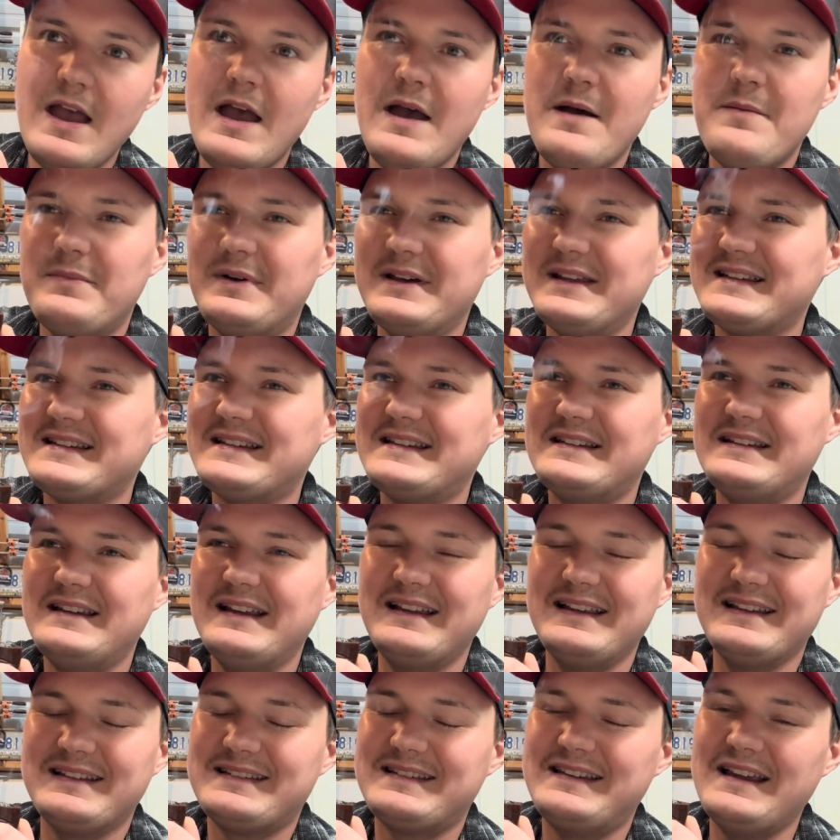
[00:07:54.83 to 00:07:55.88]
but
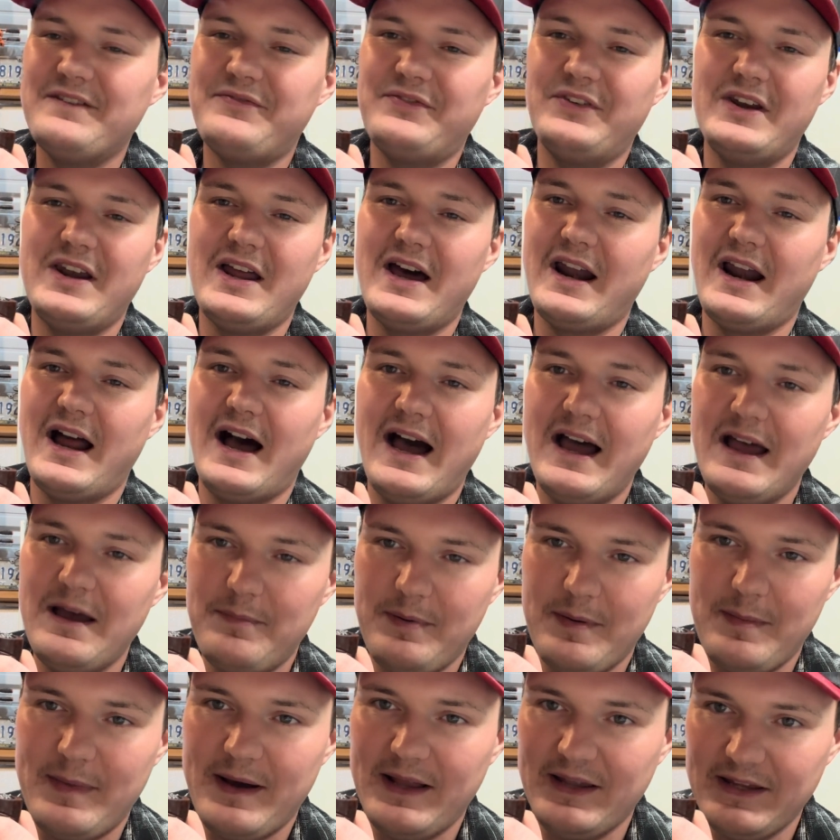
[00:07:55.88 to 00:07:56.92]
it's definitely not high up
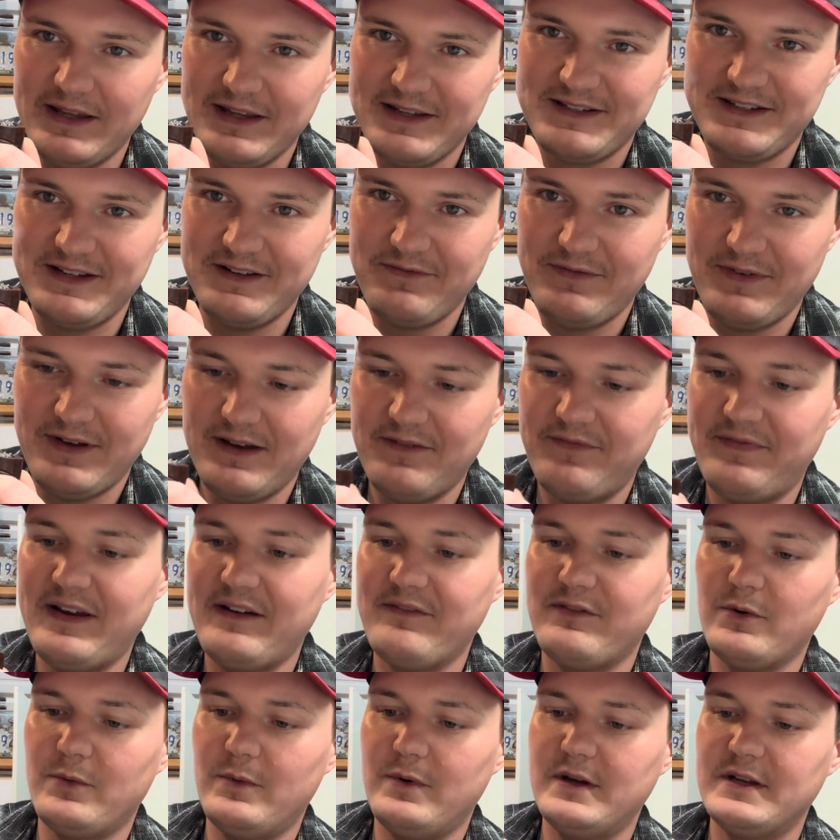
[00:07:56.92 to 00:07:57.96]
on my list of
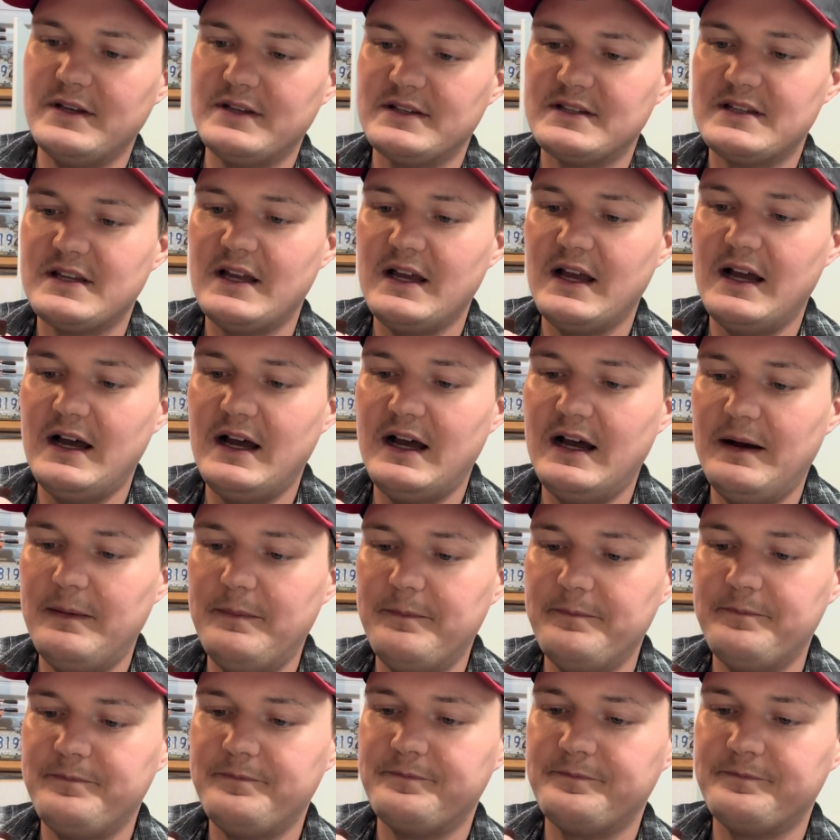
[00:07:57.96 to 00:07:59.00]
favorite ones. And